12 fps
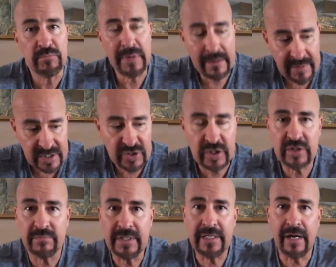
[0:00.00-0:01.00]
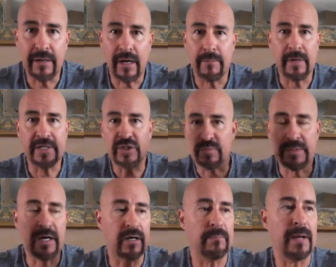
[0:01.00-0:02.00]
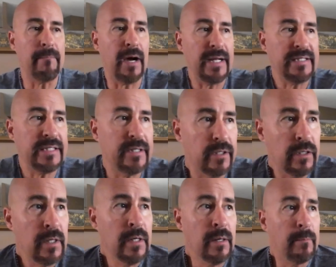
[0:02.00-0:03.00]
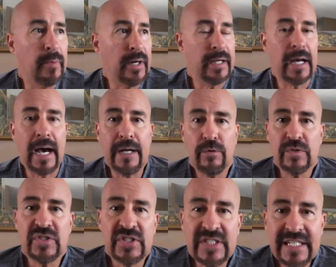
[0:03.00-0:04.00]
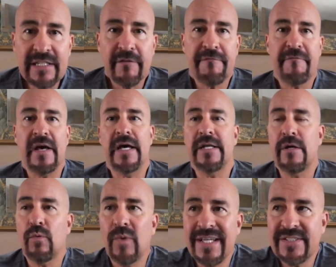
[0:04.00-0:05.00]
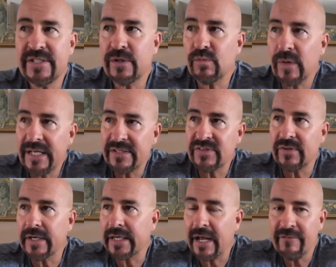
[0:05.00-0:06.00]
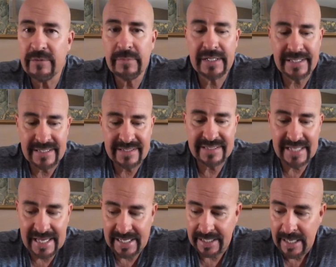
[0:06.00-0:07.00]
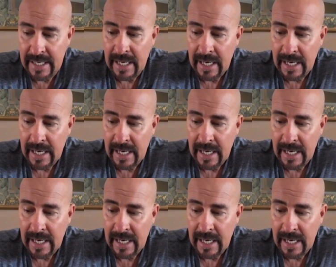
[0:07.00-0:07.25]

Maybe it's just me. I might just be out of my mind here, but I don't see the Fed raising rates like everybody is saying.